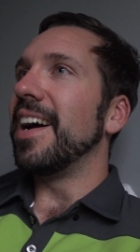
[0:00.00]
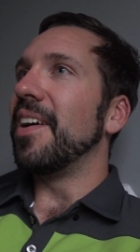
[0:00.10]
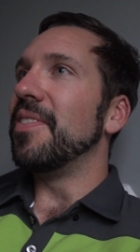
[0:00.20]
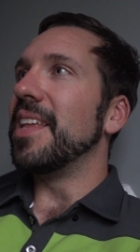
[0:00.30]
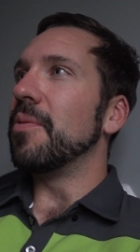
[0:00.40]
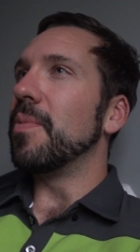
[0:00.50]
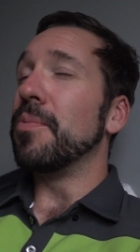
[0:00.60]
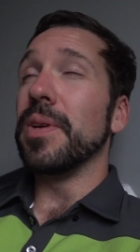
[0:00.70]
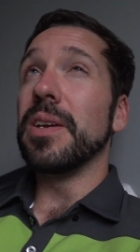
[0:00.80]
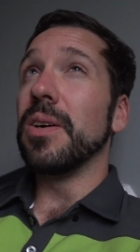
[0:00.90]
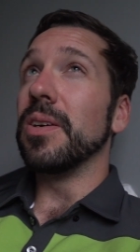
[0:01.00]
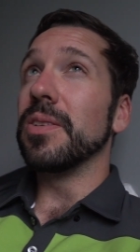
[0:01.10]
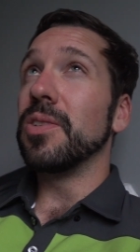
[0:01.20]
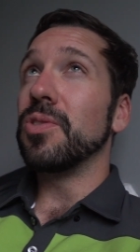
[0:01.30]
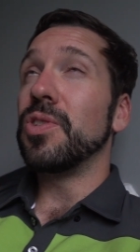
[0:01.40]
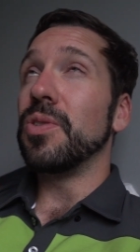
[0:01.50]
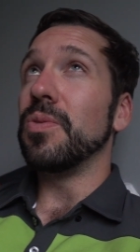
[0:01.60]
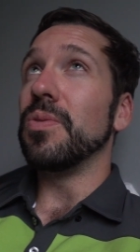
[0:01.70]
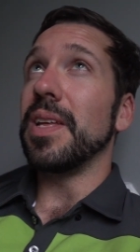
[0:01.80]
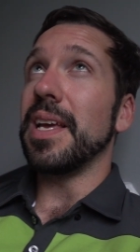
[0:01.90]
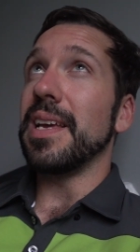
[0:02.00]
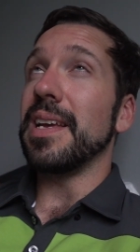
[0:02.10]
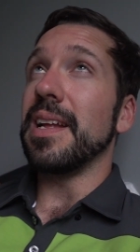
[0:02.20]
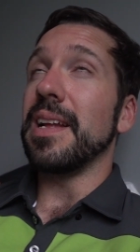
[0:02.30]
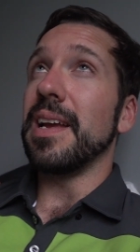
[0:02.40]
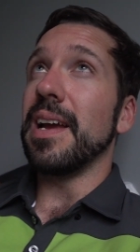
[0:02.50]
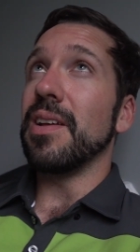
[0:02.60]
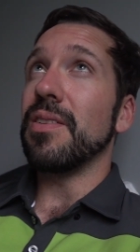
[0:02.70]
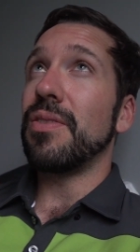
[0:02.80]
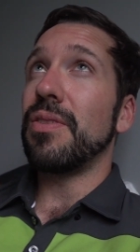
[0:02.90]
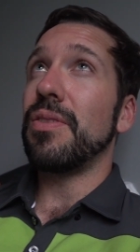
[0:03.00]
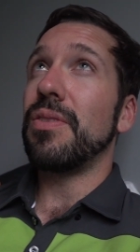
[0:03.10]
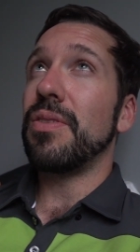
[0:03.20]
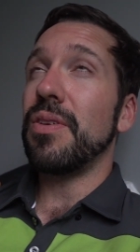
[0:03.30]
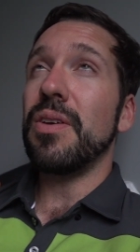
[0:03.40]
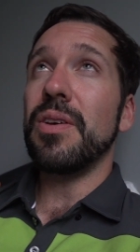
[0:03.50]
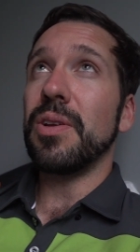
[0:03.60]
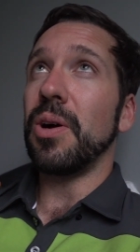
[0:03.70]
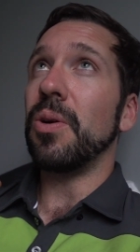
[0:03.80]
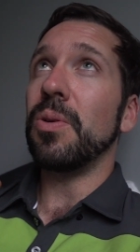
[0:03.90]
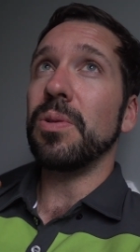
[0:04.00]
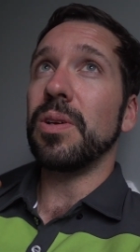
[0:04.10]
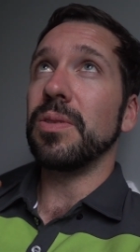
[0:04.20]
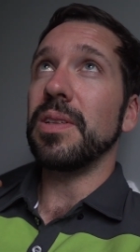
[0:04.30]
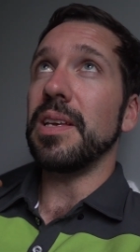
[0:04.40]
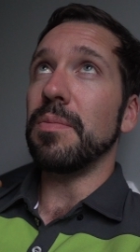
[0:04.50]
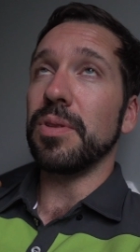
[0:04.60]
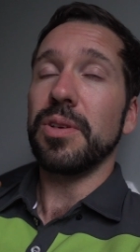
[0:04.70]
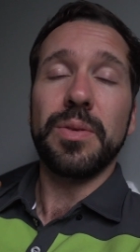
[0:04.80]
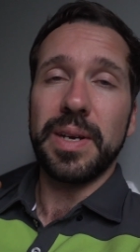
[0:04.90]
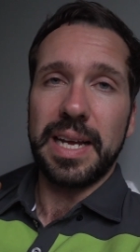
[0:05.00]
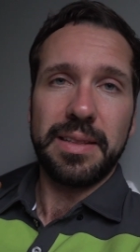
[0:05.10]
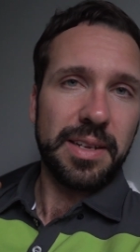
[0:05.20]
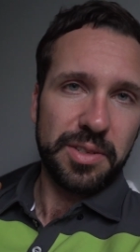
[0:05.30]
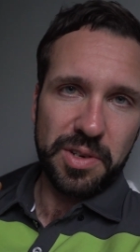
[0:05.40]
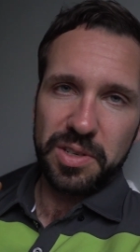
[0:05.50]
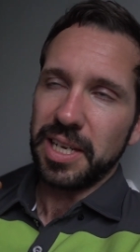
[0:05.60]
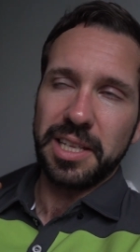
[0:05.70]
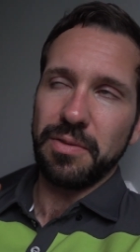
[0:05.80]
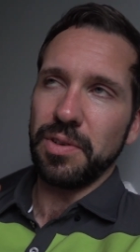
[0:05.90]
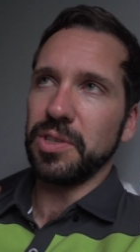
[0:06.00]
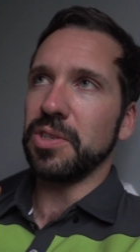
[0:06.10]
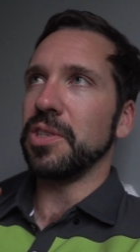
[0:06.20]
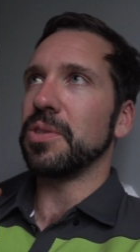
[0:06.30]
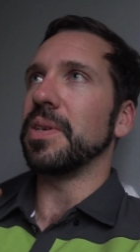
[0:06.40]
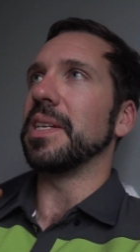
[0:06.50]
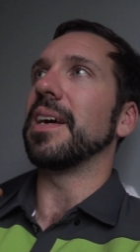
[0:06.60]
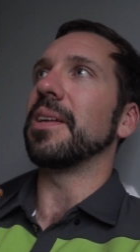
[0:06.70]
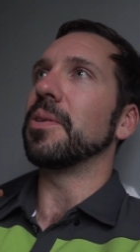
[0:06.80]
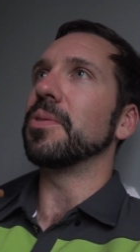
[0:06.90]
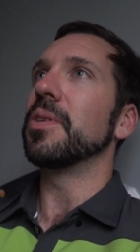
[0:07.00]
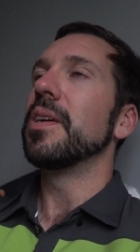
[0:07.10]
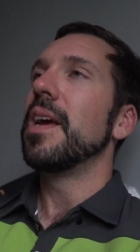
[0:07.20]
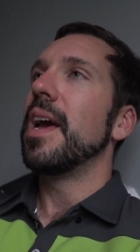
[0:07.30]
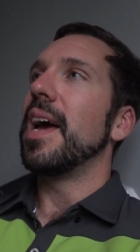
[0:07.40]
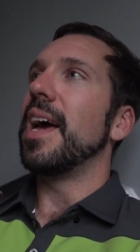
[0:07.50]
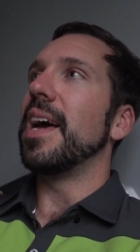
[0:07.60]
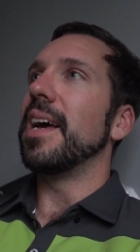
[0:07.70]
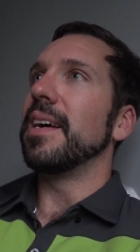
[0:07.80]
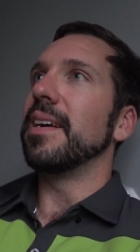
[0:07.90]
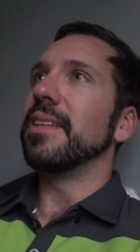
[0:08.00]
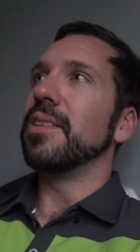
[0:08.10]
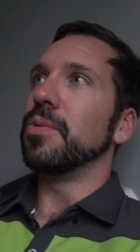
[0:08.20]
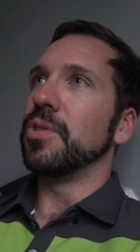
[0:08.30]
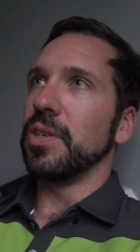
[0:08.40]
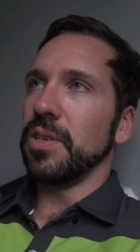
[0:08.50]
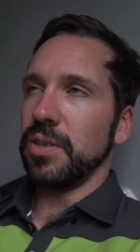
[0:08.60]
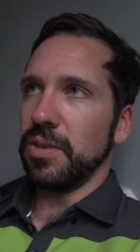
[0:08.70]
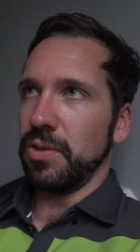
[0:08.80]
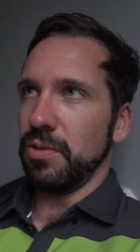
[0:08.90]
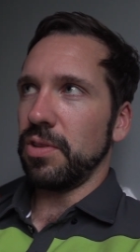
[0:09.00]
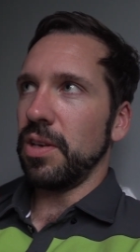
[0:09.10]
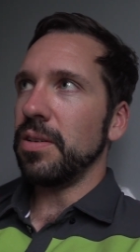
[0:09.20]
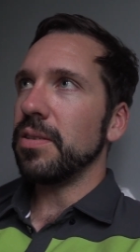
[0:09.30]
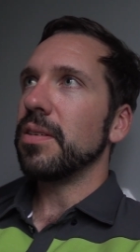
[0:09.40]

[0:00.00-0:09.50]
And then when we got to the 3rd hole on the blue again, you know, it's slightly confusing because it's 3 and 9 holes, there was another